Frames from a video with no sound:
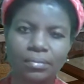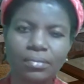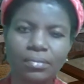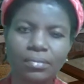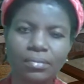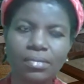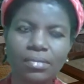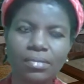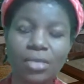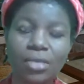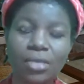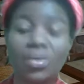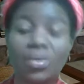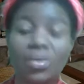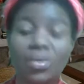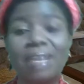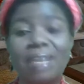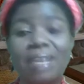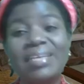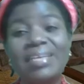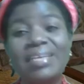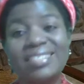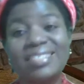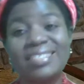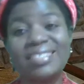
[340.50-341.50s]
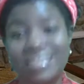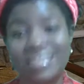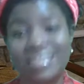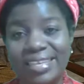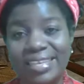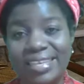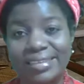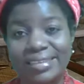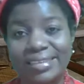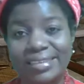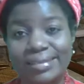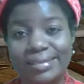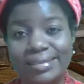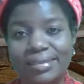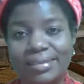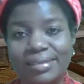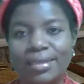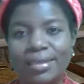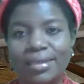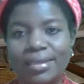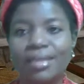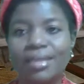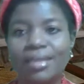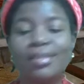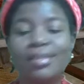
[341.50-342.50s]
What am I saying?
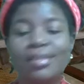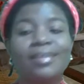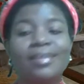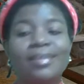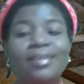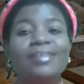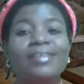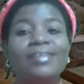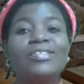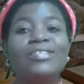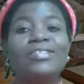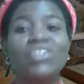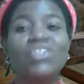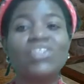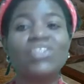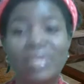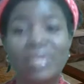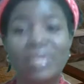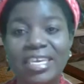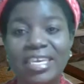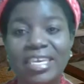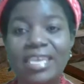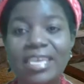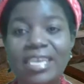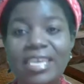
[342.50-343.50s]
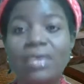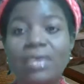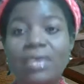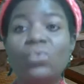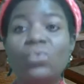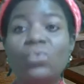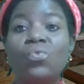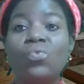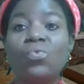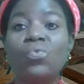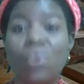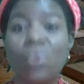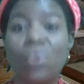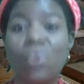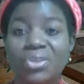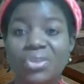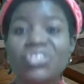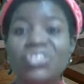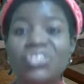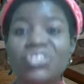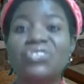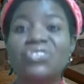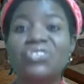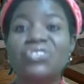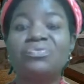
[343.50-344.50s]
Turkey
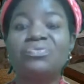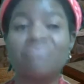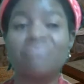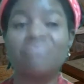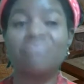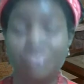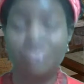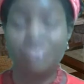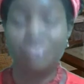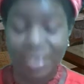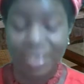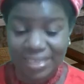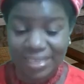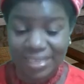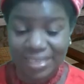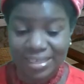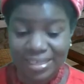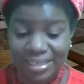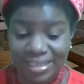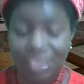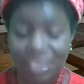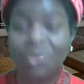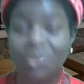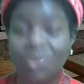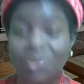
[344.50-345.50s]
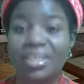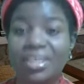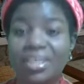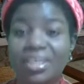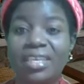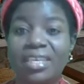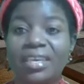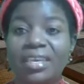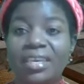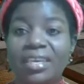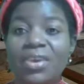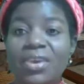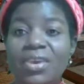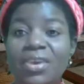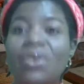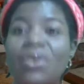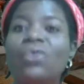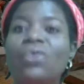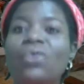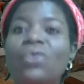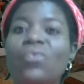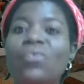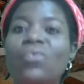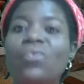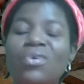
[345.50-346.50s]
was, present day Turkey
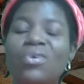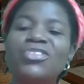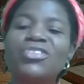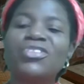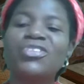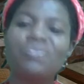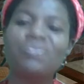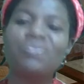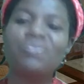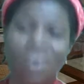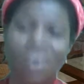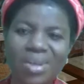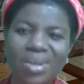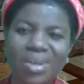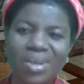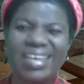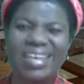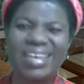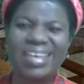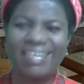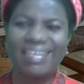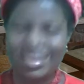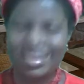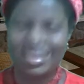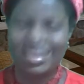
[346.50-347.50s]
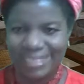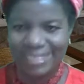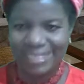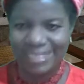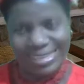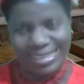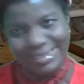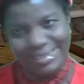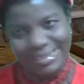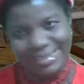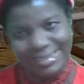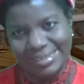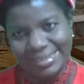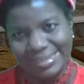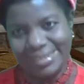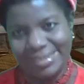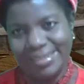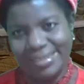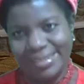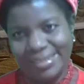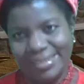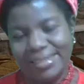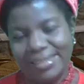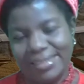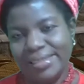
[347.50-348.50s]
was more grounded
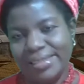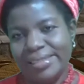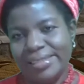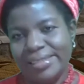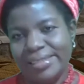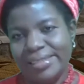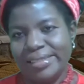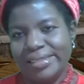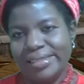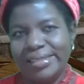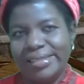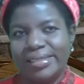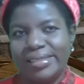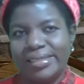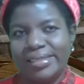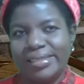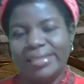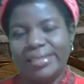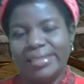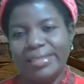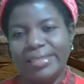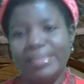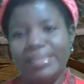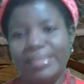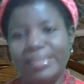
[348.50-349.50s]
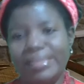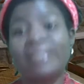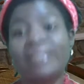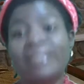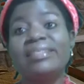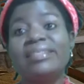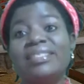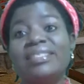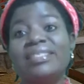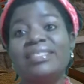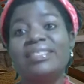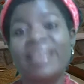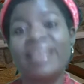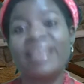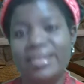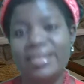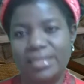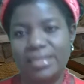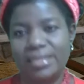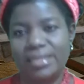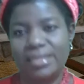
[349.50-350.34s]
in Christianity